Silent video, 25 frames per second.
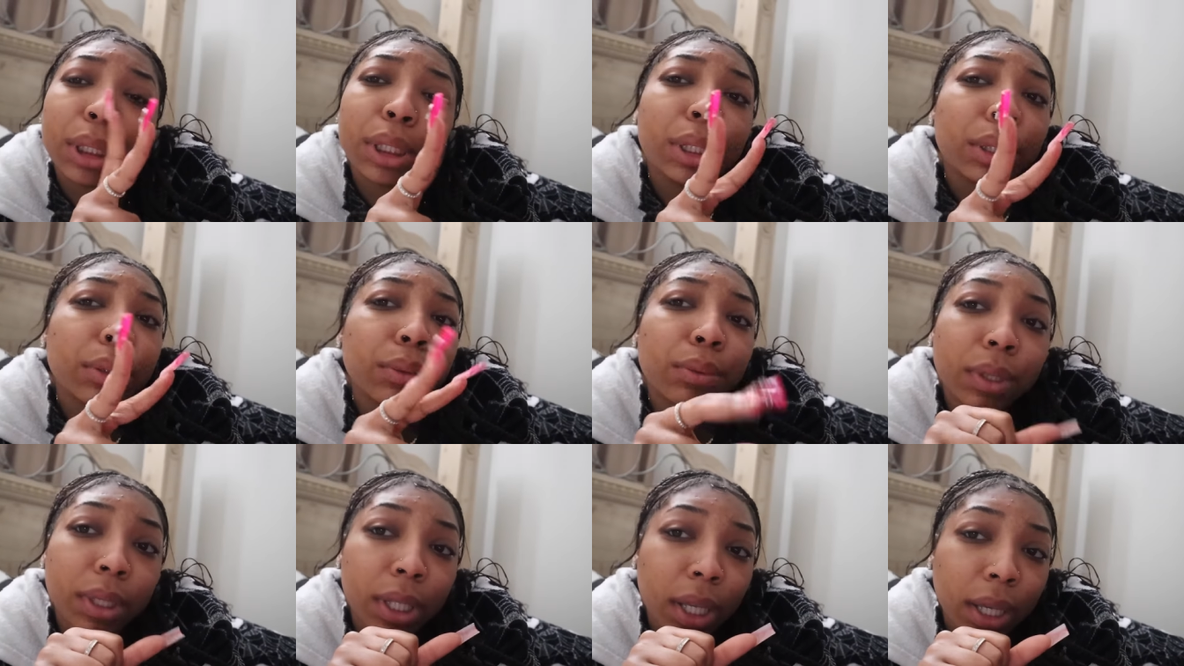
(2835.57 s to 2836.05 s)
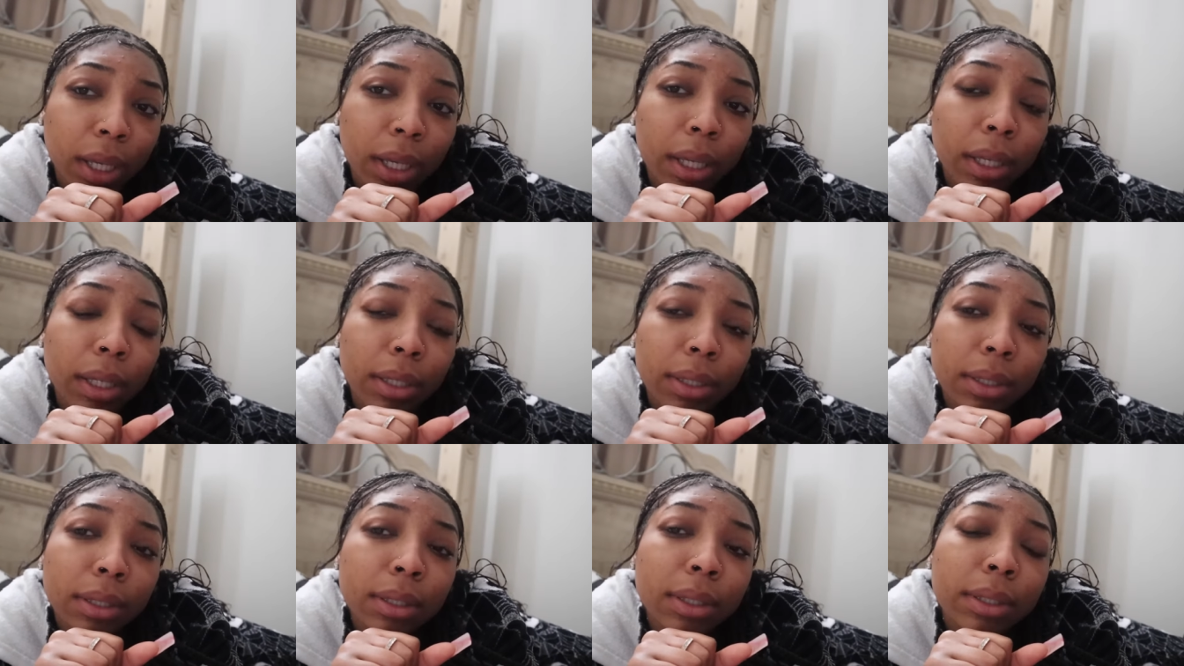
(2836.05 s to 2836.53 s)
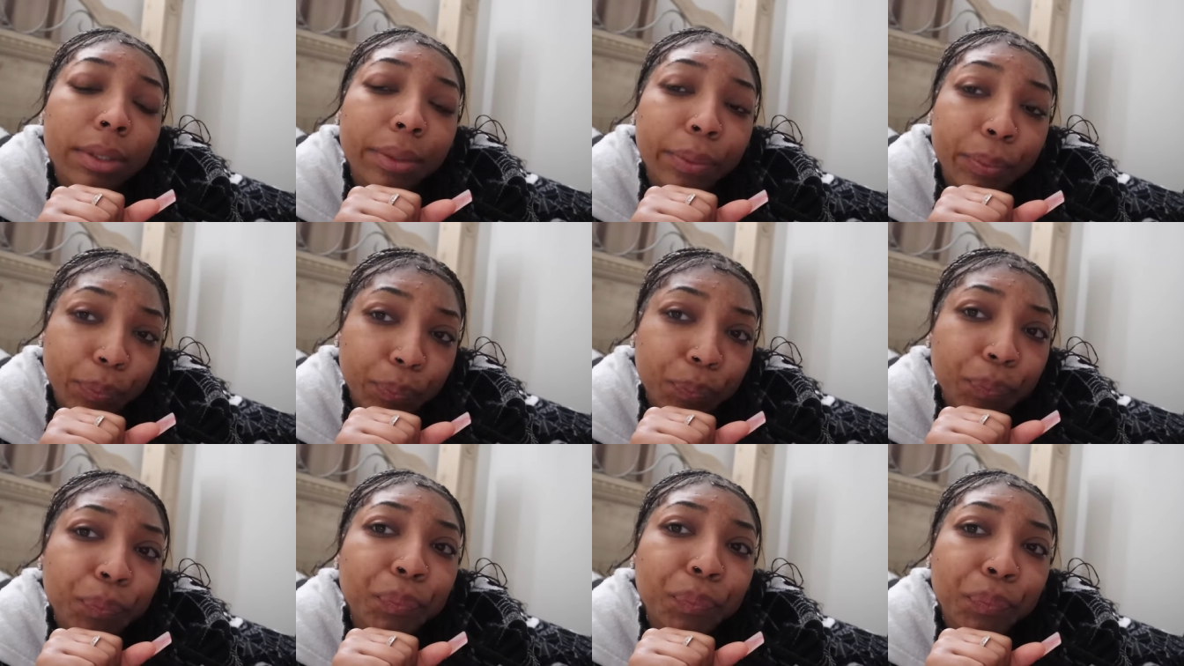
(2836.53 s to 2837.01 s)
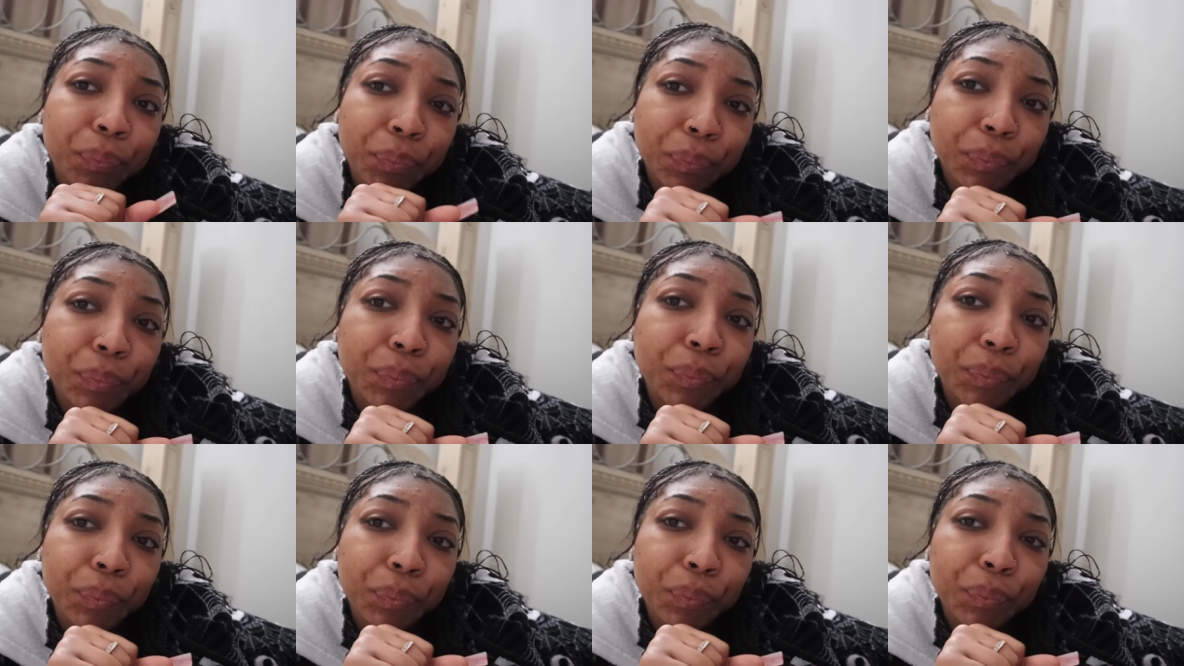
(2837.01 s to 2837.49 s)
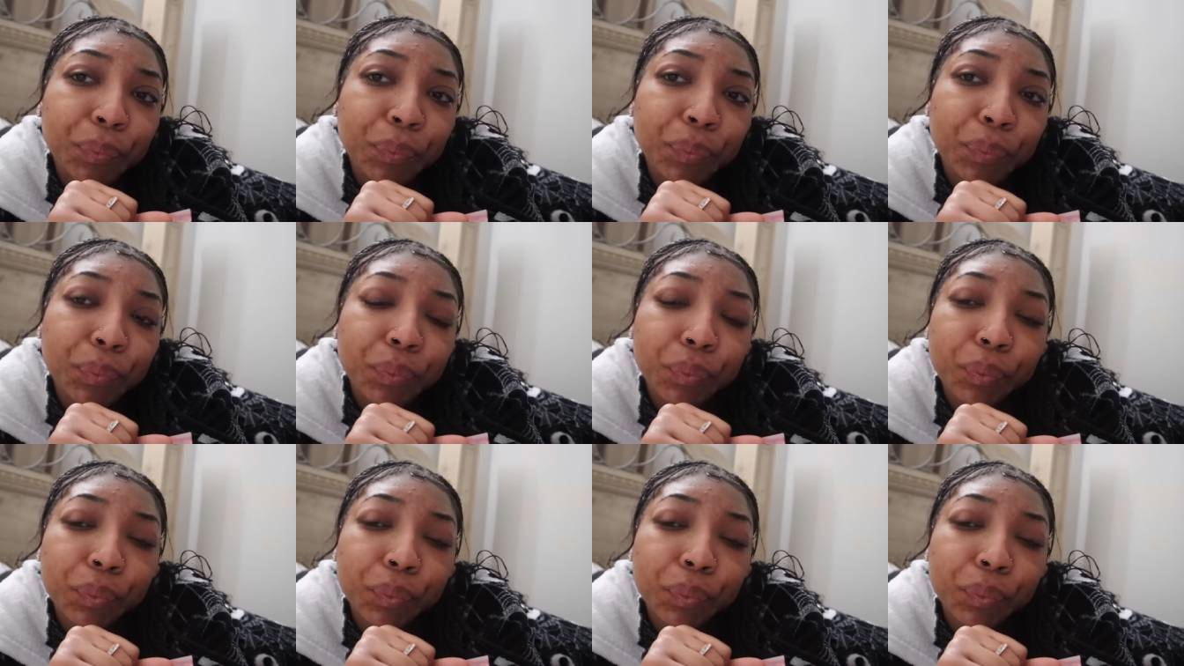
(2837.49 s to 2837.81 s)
Two seconds. Mm hmm